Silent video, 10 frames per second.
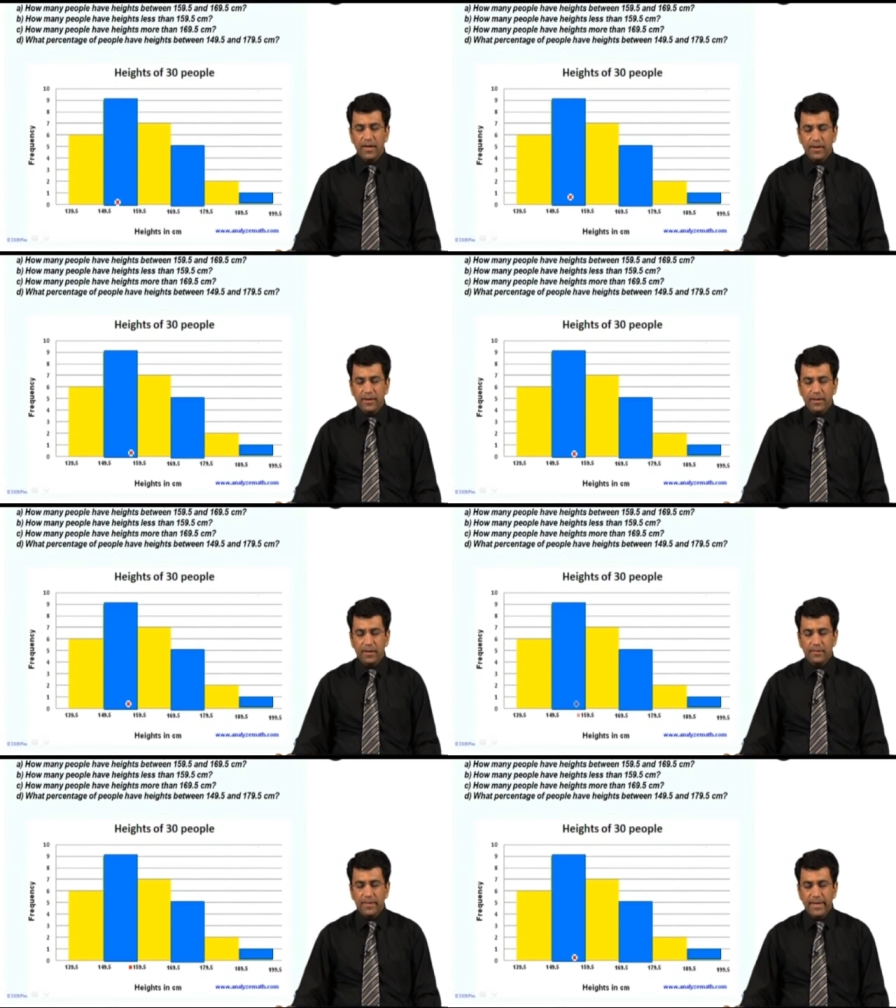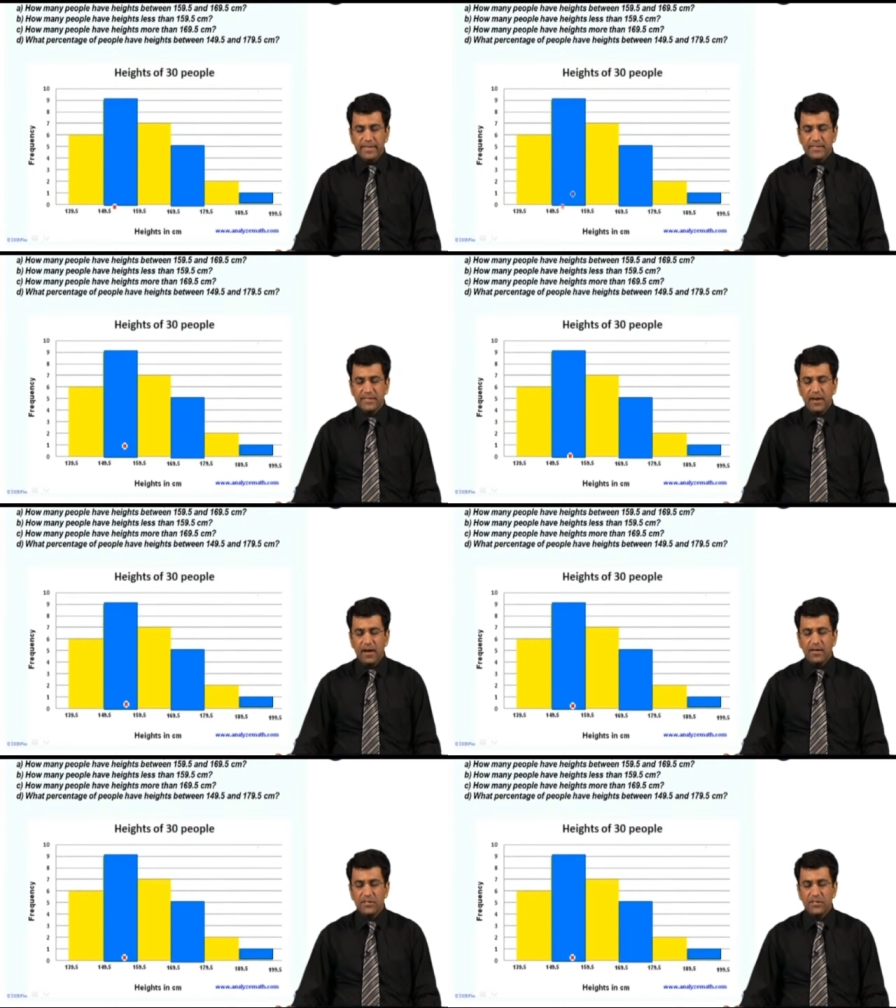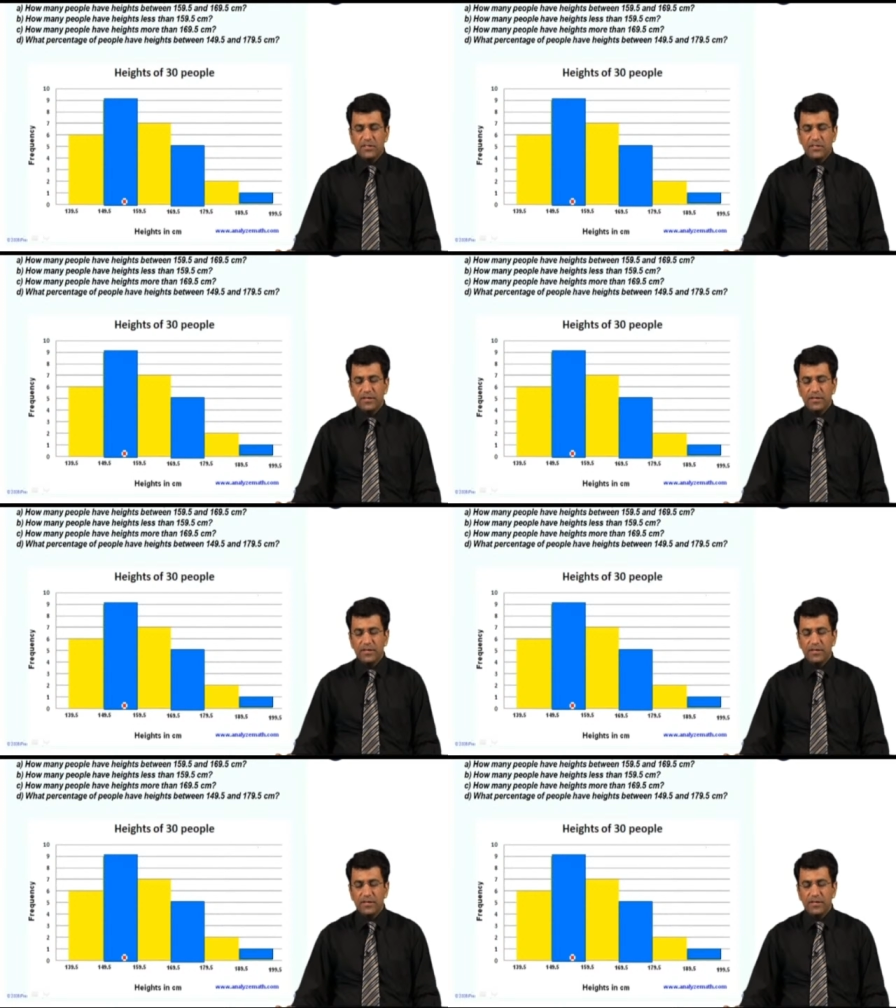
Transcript: Again, the next class